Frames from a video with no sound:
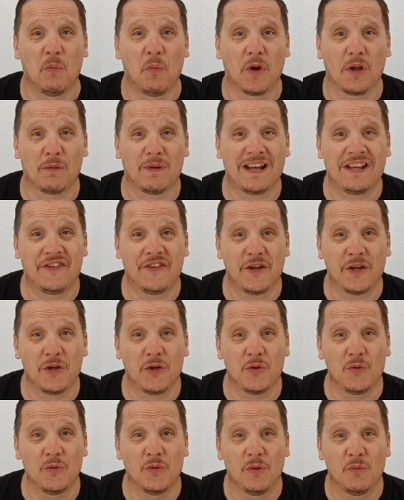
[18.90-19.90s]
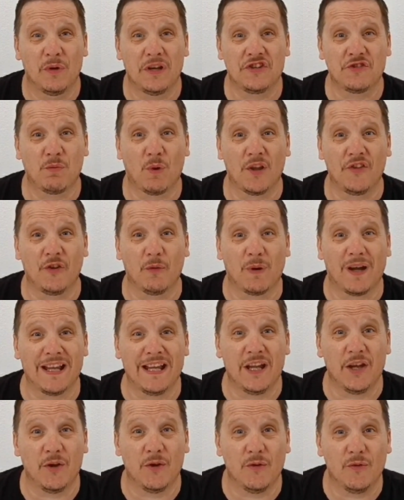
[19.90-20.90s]
what do I do? Which one do I
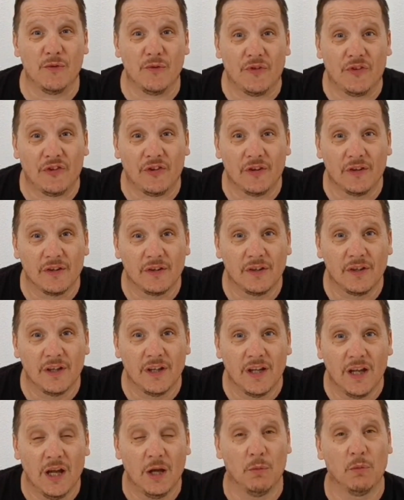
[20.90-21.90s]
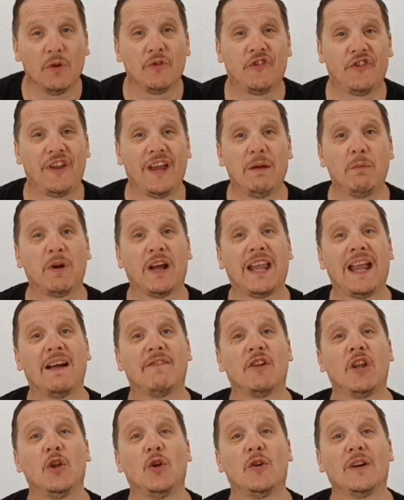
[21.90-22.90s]
use? Well, today we're going to
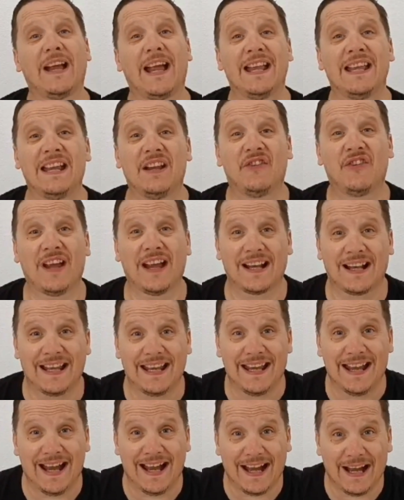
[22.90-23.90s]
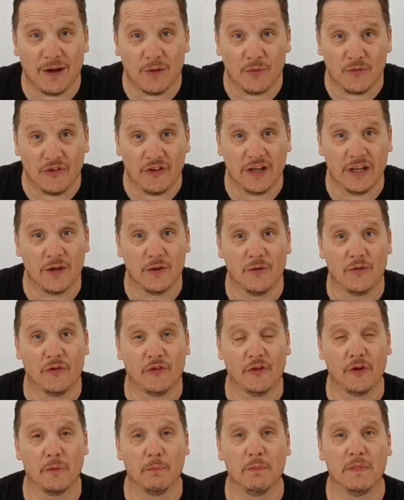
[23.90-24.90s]
have a look at exactly how to
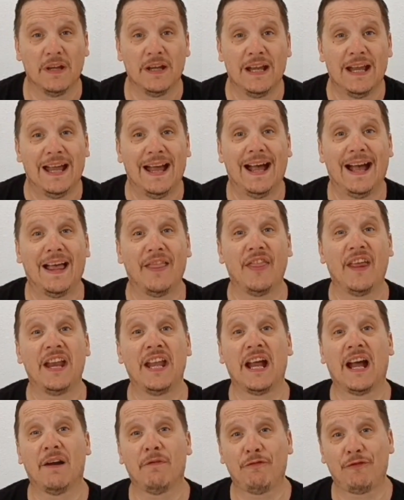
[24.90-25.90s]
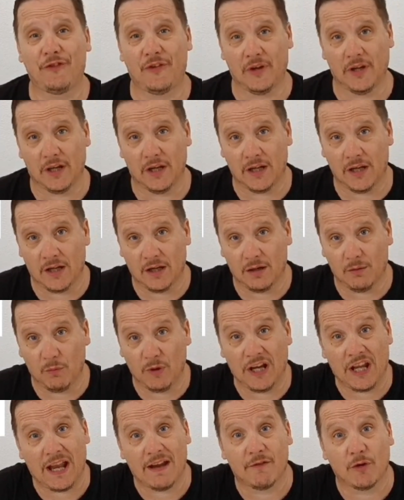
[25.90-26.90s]
use them. And then after,
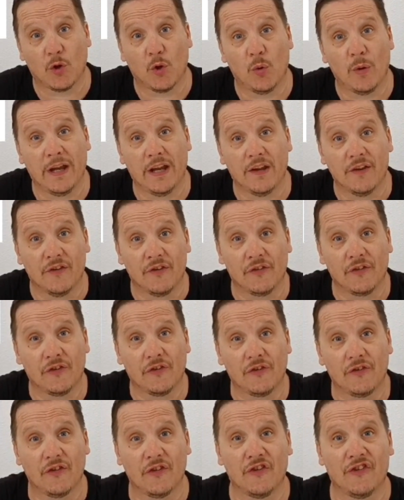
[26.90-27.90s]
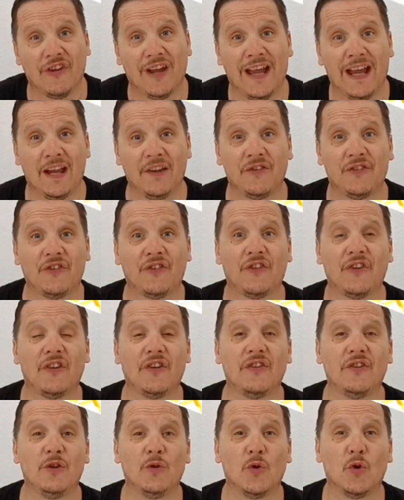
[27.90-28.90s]
we're going to have a quiz to test
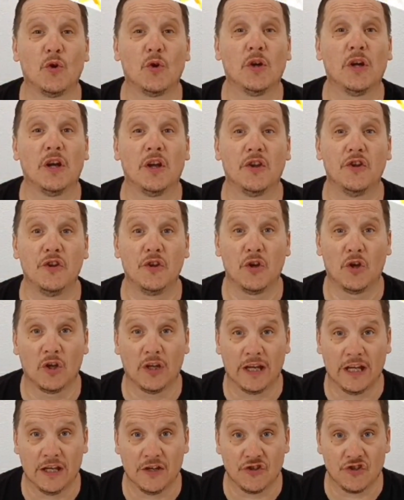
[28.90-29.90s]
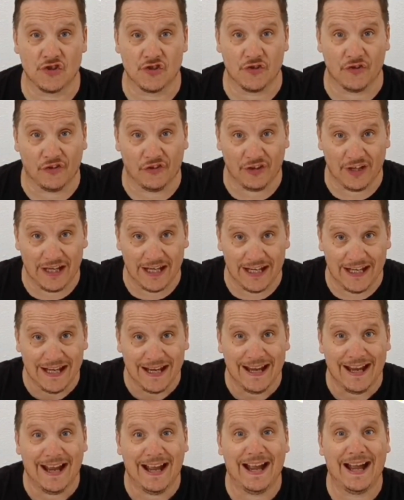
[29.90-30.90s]
your knowledge, to
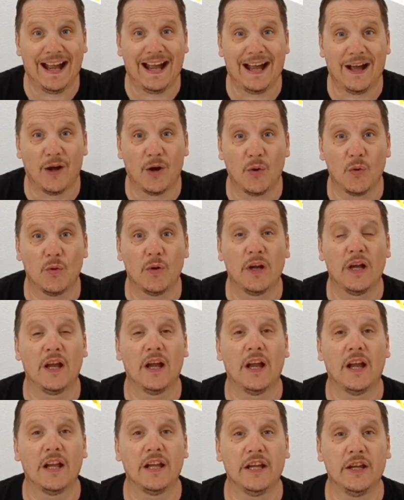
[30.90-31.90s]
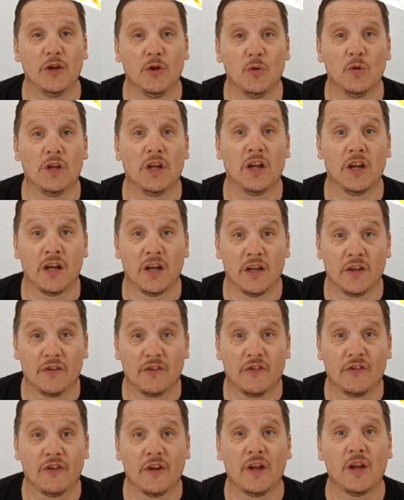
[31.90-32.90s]
see how you
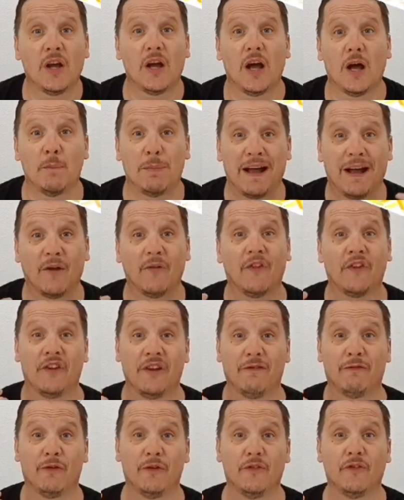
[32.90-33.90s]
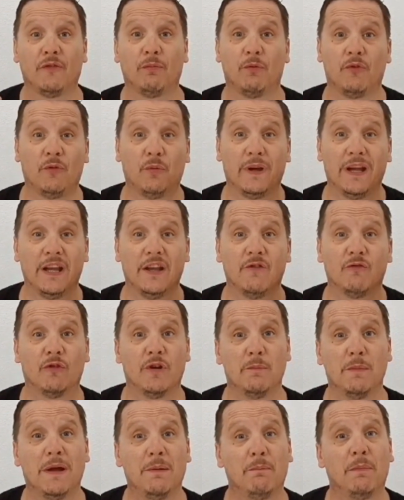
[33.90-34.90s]
learnt about the difference between
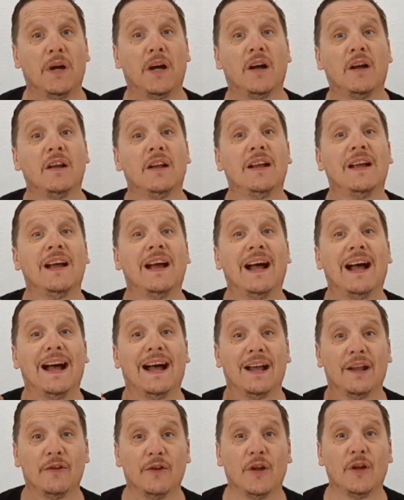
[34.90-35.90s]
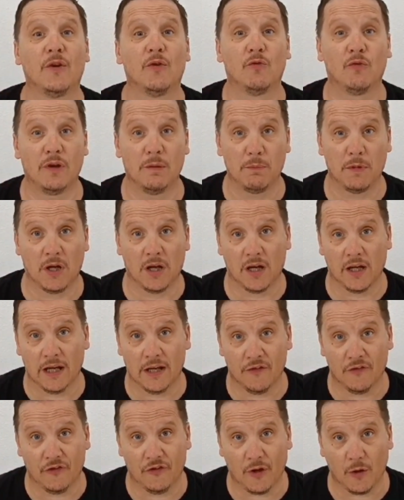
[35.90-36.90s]
remember and
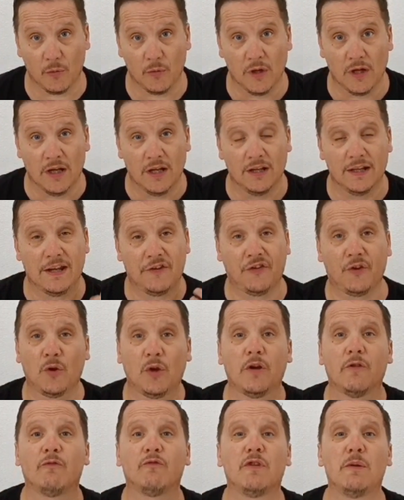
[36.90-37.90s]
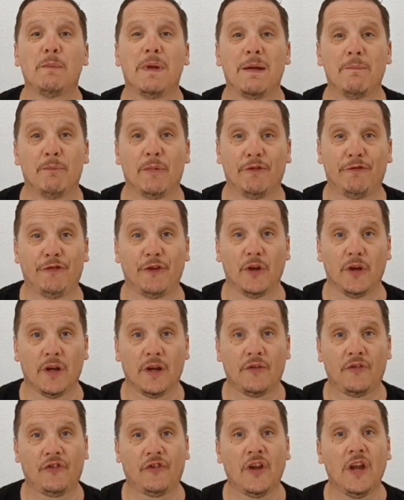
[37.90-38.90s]
remind. So let's look at remember
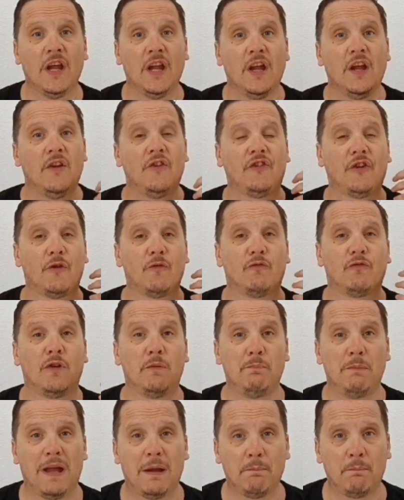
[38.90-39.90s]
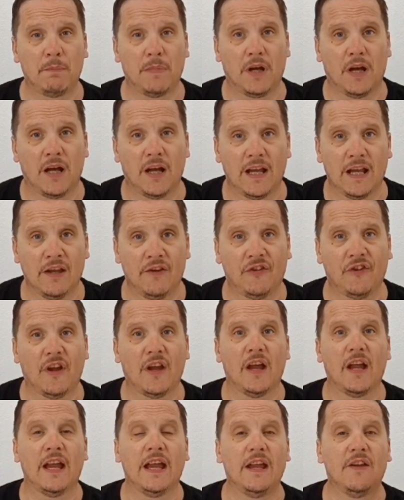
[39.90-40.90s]
first. So remember
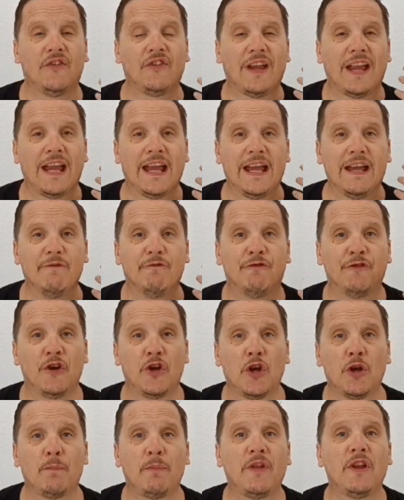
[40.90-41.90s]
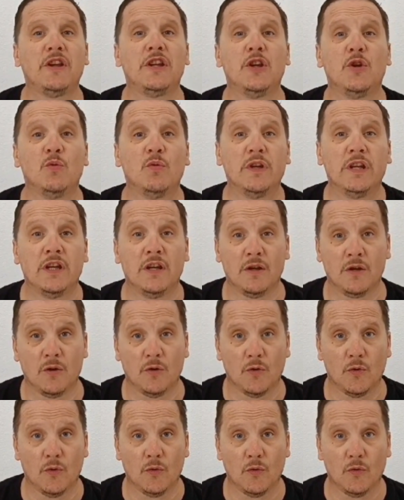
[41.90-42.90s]
is a verb that you
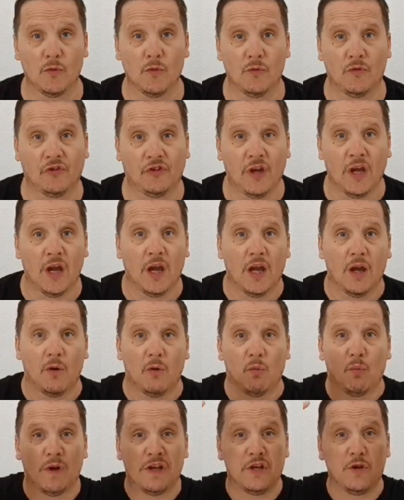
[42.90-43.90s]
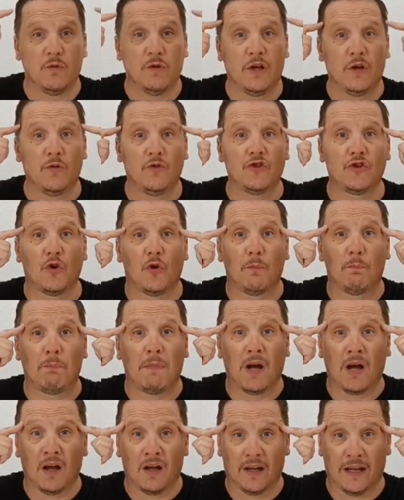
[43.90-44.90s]
use when you use your
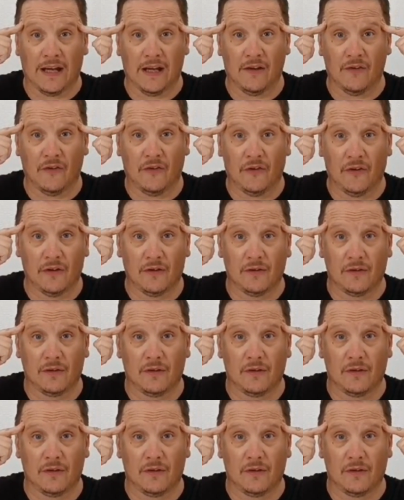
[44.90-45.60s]
mind